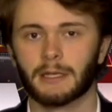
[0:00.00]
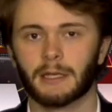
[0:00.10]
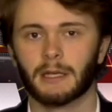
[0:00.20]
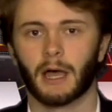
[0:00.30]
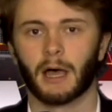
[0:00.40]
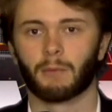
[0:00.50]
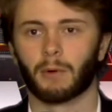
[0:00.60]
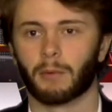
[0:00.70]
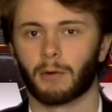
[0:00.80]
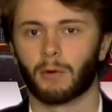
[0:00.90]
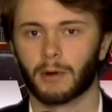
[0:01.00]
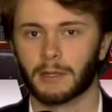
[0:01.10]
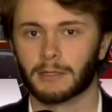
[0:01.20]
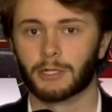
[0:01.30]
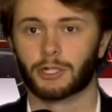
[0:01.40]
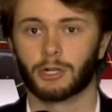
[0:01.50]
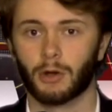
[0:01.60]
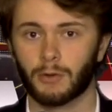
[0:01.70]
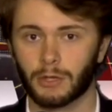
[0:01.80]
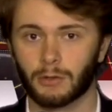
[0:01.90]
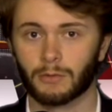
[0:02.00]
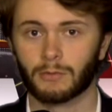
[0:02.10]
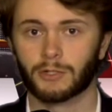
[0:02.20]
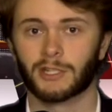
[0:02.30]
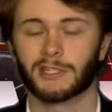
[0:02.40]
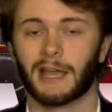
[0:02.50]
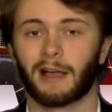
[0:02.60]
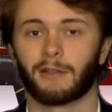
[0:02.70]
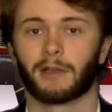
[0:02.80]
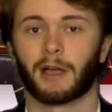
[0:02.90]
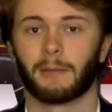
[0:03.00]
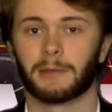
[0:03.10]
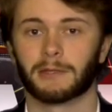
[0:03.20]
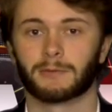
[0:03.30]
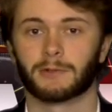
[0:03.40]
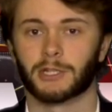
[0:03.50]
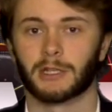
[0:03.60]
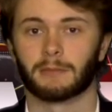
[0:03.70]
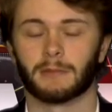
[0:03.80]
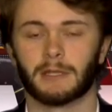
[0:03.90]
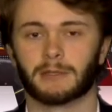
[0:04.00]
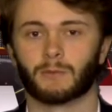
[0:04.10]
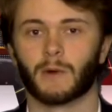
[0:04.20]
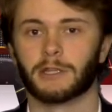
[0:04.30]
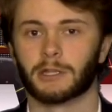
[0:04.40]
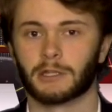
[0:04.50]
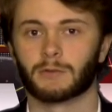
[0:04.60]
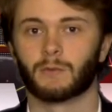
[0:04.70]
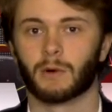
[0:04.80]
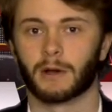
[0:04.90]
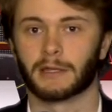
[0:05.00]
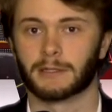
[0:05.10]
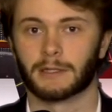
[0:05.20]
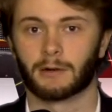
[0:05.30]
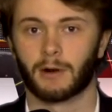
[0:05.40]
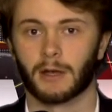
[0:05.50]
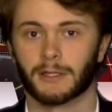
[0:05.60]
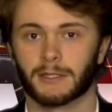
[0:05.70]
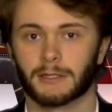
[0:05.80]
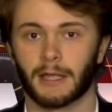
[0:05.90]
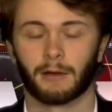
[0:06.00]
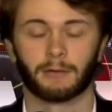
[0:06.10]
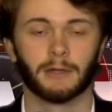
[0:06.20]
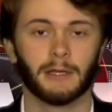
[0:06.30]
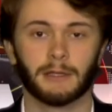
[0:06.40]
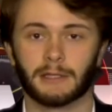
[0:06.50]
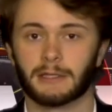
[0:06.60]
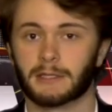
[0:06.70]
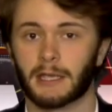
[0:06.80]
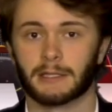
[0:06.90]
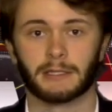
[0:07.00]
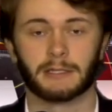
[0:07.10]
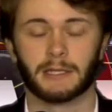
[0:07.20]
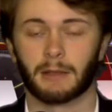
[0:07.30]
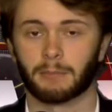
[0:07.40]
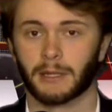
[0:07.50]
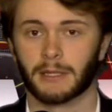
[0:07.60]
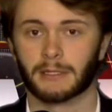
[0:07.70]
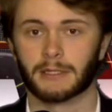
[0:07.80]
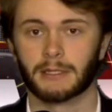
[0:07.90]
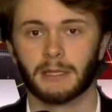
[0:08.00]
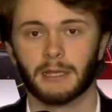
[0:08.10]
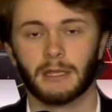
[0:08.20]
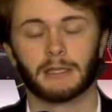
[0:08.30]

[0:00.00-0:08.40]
uh, were recorded to show you just how the communist regime is waging its war against the cross. Now, these cases take place in